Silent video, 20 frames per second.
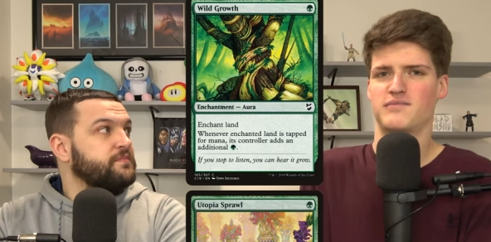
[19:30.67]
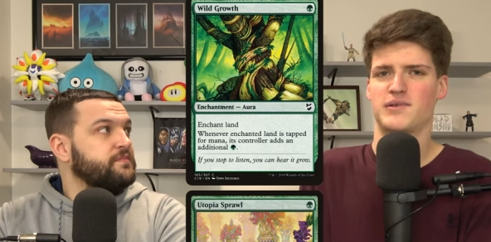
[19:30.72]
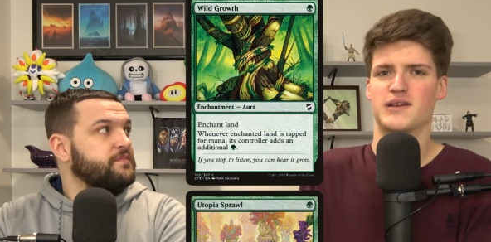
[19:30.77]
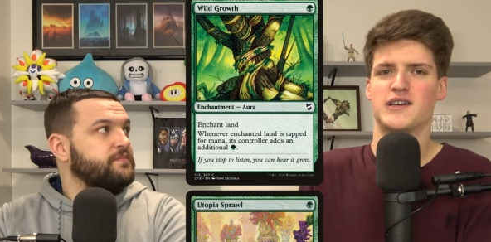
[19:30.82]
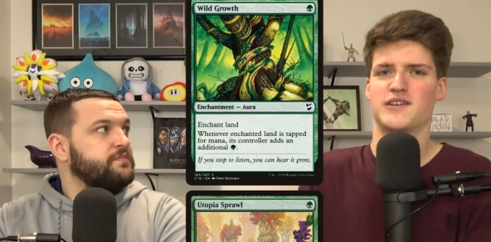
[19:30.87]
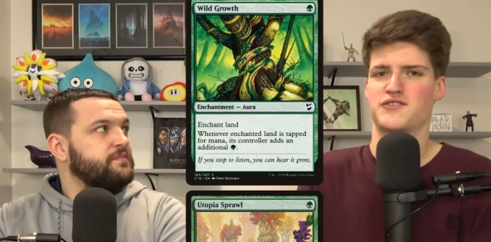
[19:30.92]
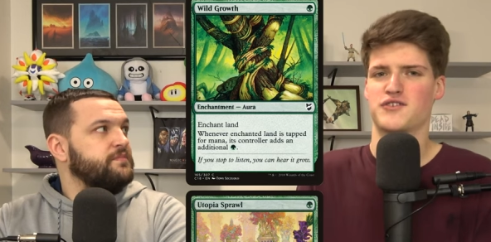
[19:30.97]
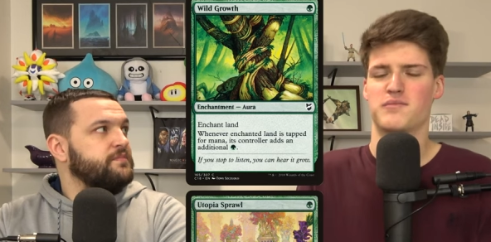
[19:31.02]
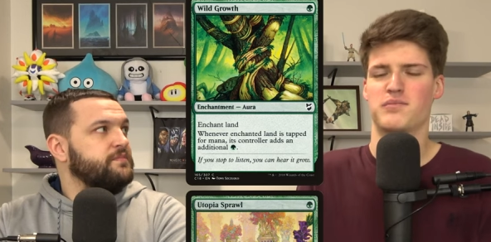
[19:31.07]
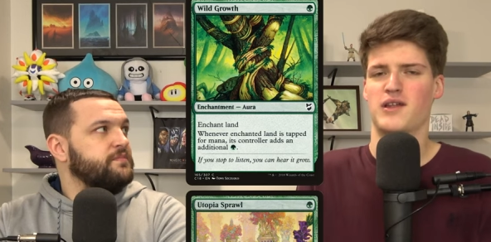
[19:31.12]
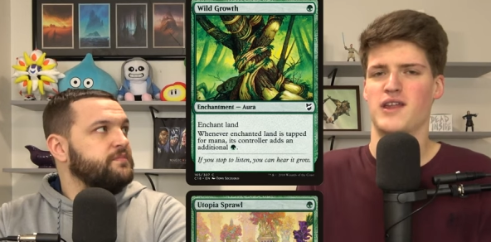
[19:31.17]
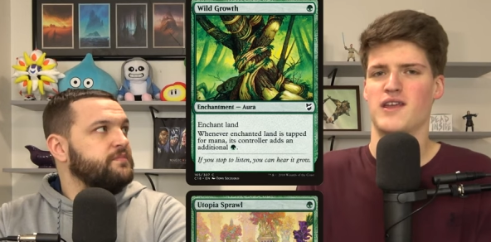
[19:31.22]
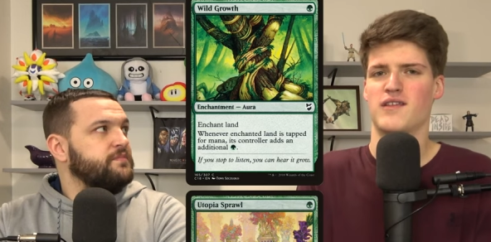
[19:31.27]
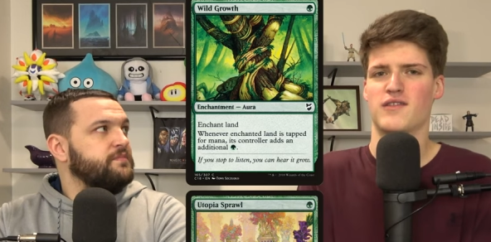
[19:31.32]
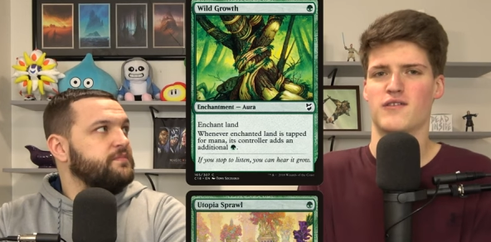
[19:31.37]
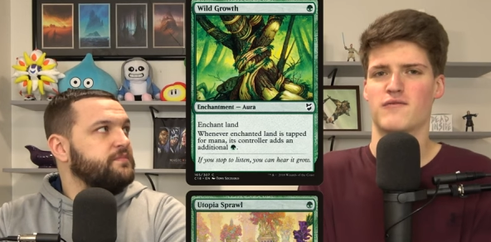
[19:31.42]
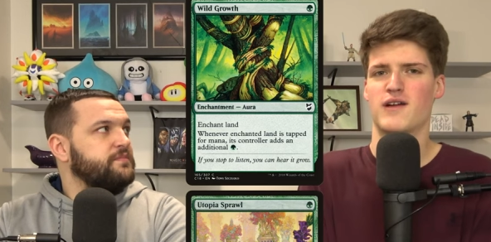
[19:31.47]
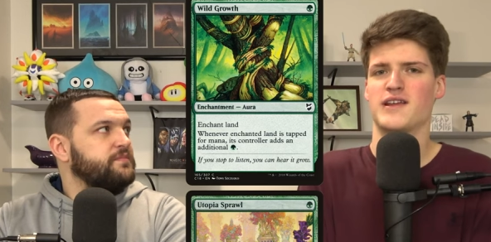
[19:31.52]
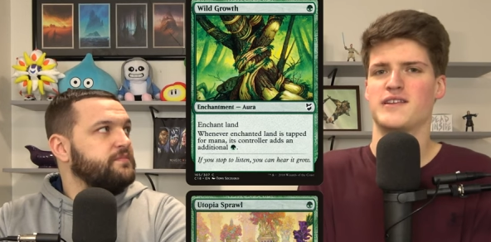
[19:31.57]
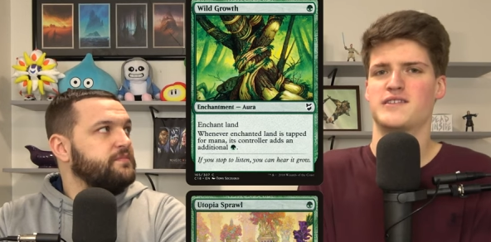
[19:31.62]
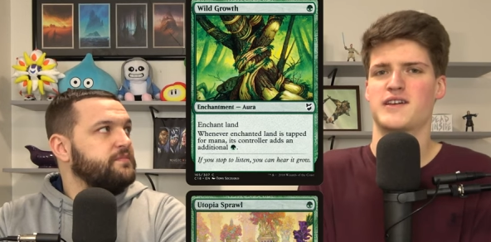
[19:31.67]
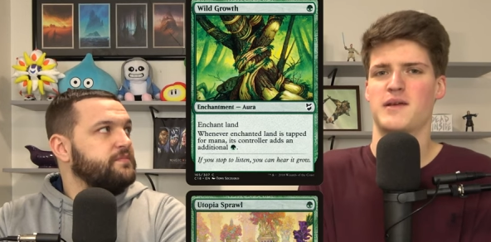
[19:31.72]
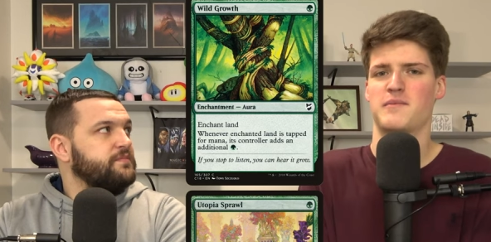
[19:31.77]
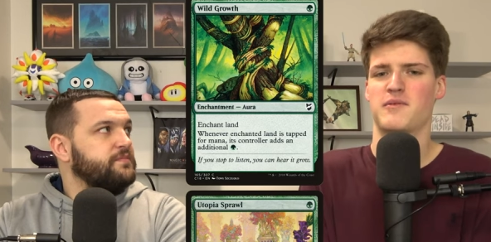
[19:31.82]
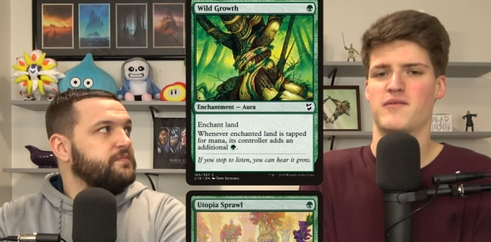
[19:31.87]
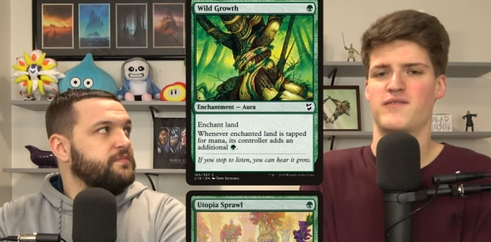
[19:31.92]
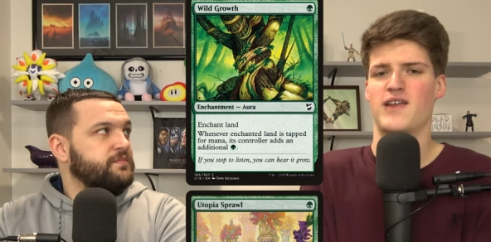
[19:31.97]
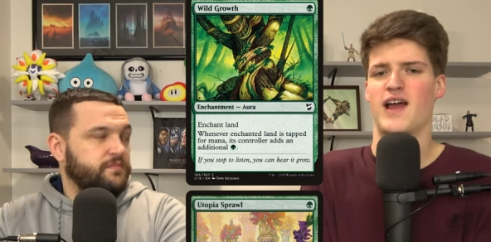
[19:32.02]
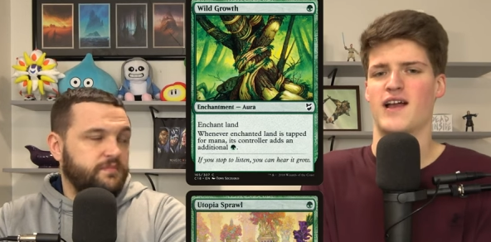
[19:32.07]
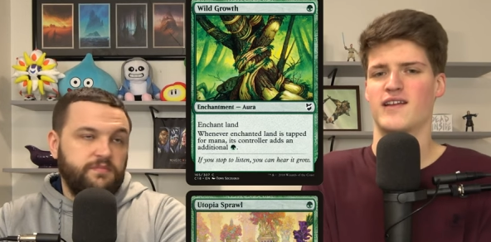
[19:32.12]
Speaker 1: because you're playing the right
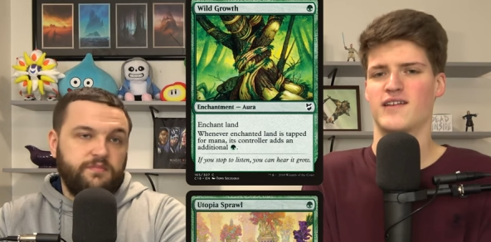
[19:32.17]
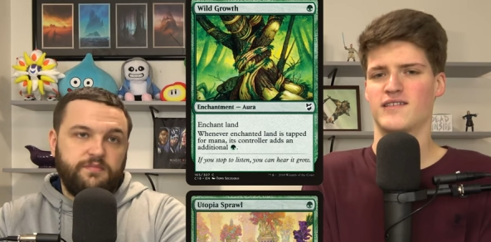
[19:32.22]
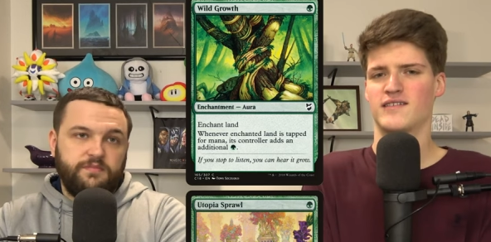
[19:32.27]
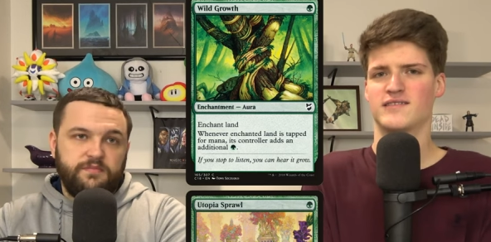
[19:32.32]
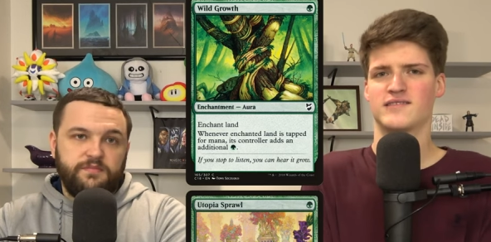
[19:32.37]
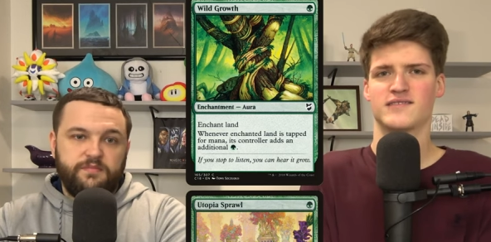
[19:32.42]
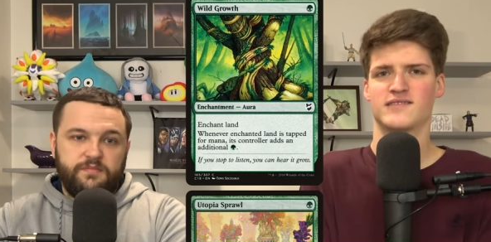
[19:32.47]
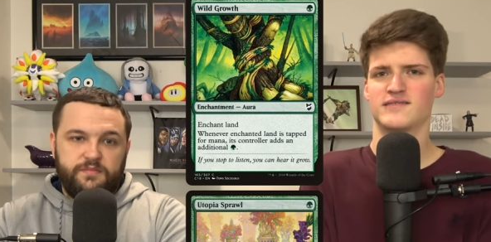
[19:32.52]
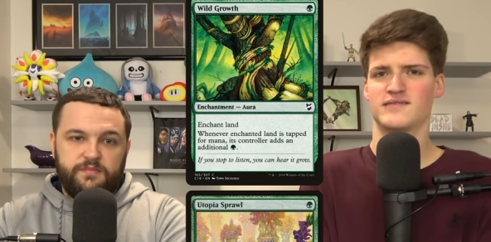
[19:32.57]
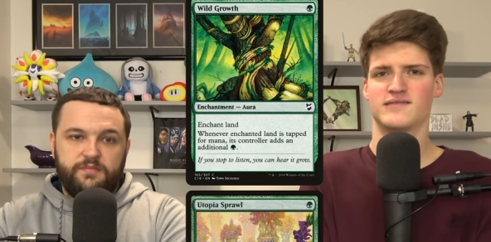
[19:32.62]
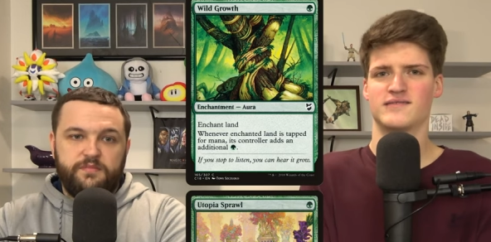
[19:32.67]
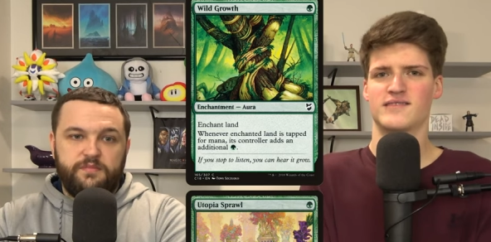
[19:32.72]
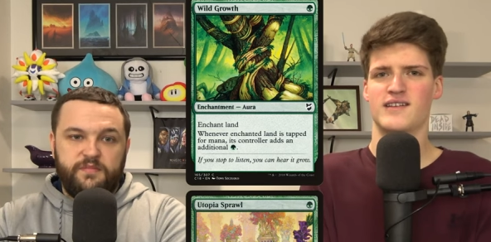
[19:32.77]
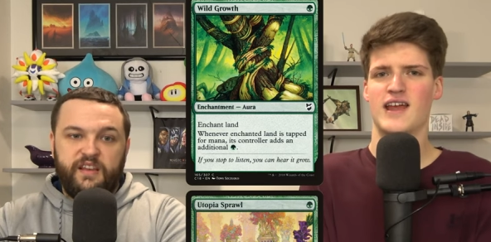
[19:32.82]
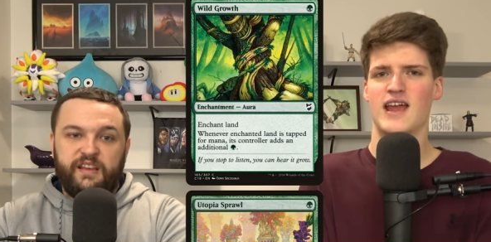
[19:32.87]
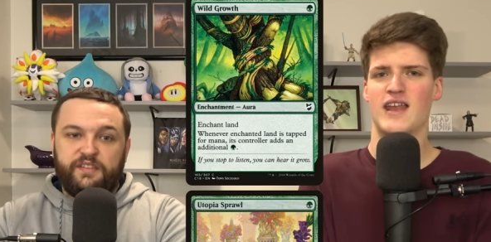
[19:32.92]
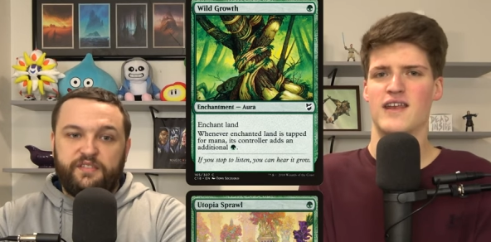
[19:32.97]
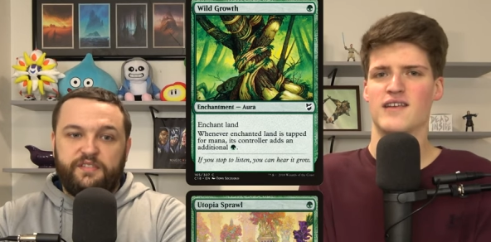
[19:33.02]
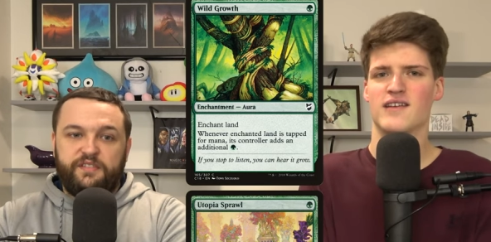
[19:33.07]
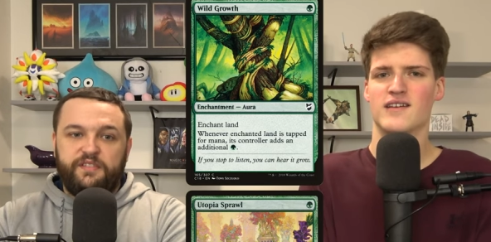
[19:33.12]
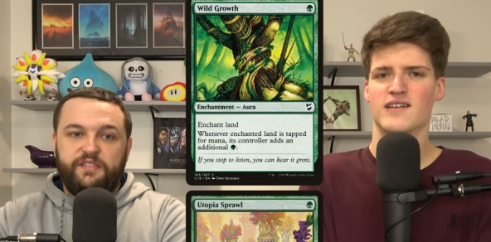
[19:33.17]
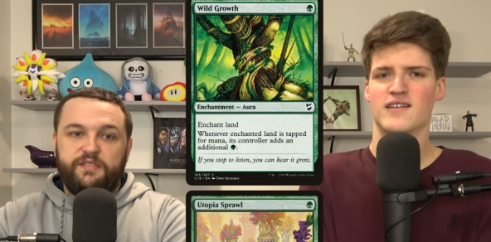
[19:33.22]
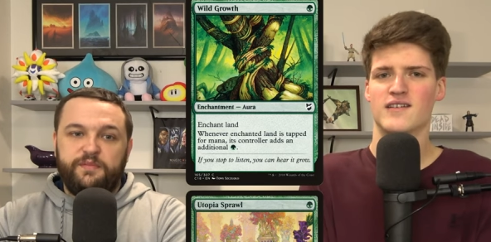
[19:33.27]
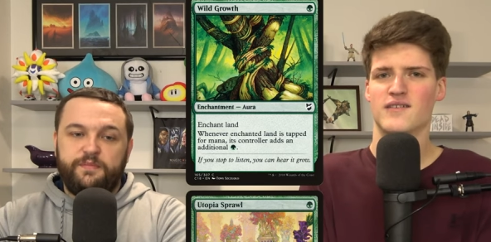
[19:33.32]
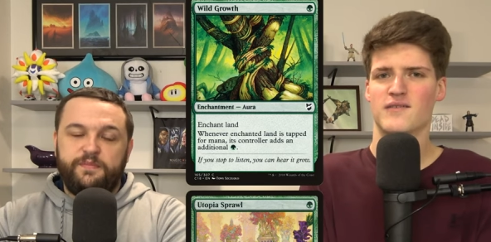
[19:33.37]
type of deck. Yes. And